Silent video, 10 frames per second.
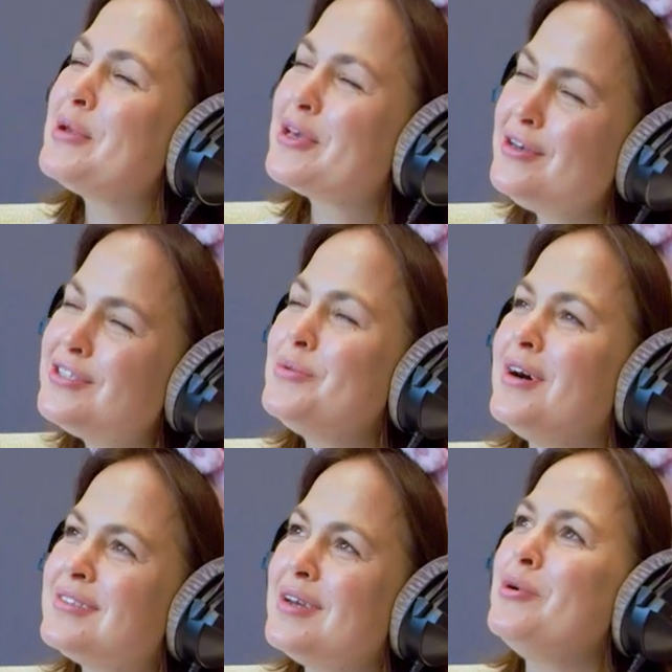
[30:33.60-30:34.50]
because you are
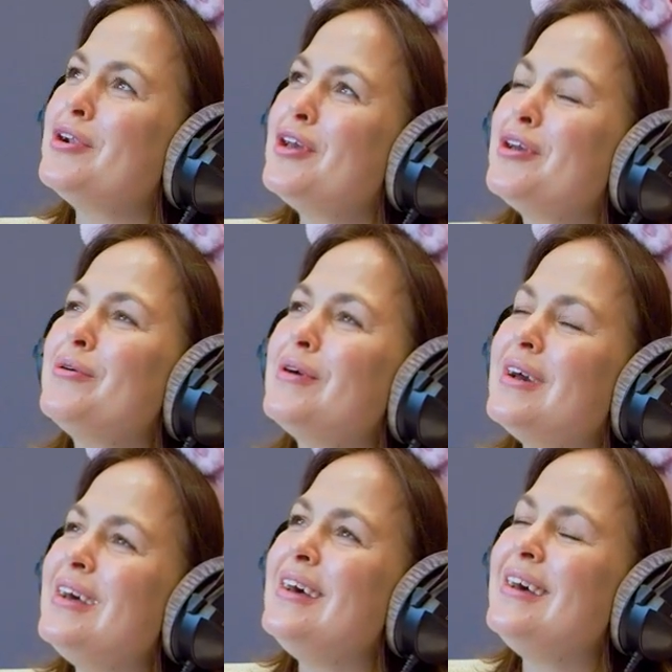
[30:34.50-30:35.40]
someone who
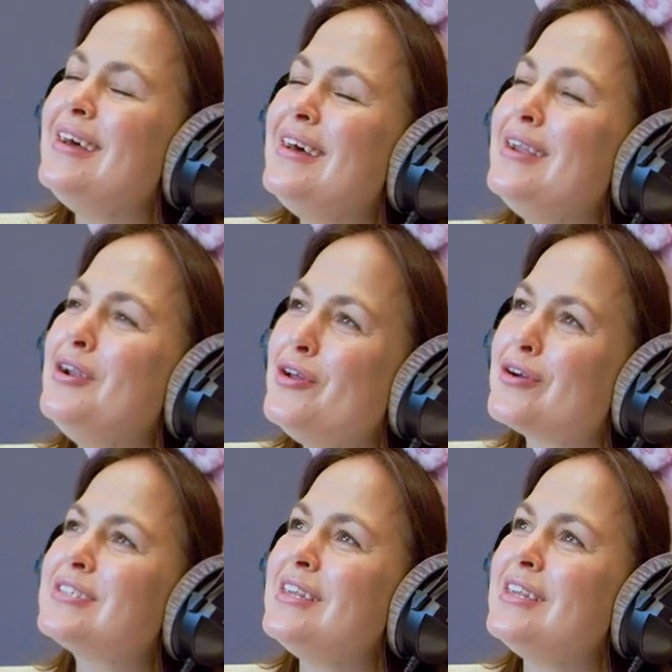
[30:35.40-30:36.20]
looks